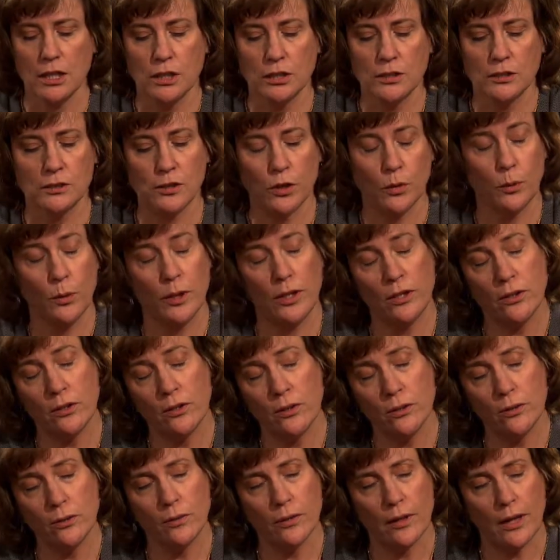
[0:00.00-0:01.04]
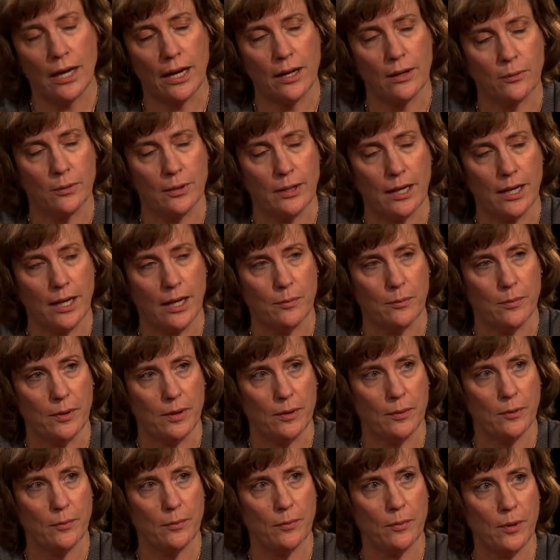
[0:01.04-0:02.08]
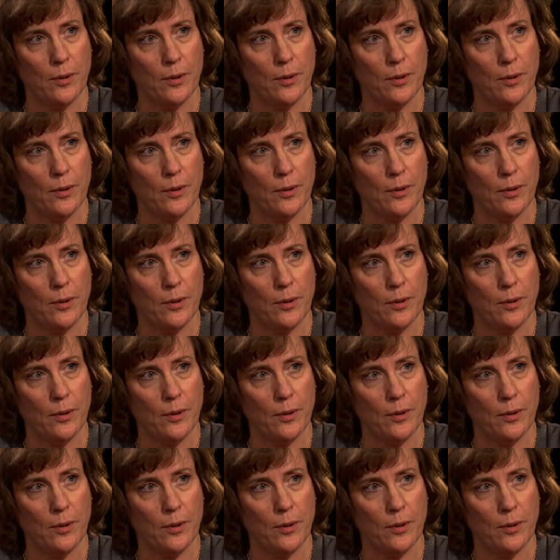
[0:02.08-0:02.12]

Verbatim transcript: So we knew that would happen,